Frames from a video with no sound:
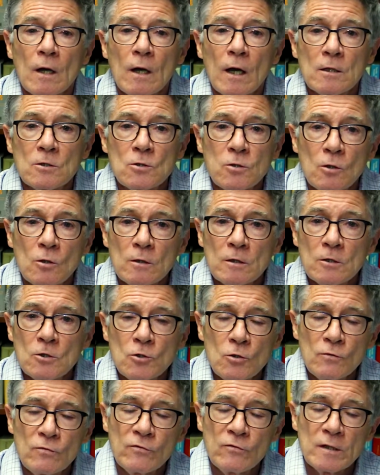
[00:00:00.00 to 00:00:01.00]
As long as
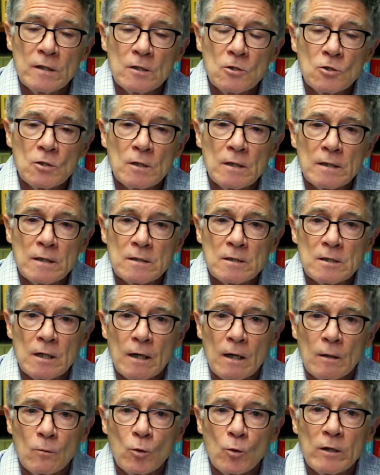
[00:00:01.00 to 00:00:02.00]
you finish the
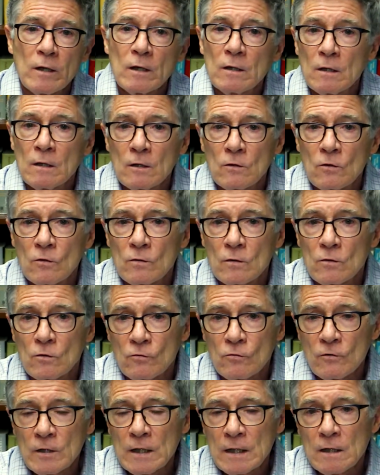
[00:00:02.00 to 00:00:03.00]
exam within the
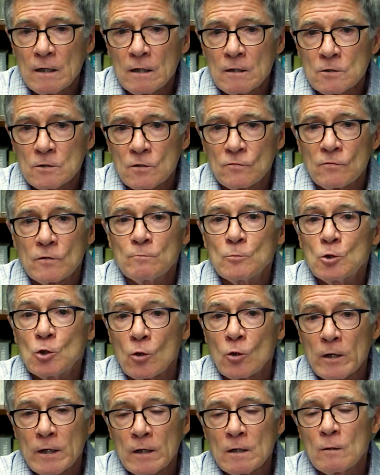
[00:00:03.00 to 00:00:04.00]
3 years from
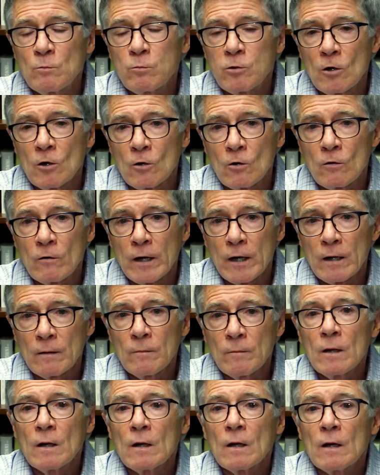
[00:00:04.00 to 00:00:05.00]
joining the program,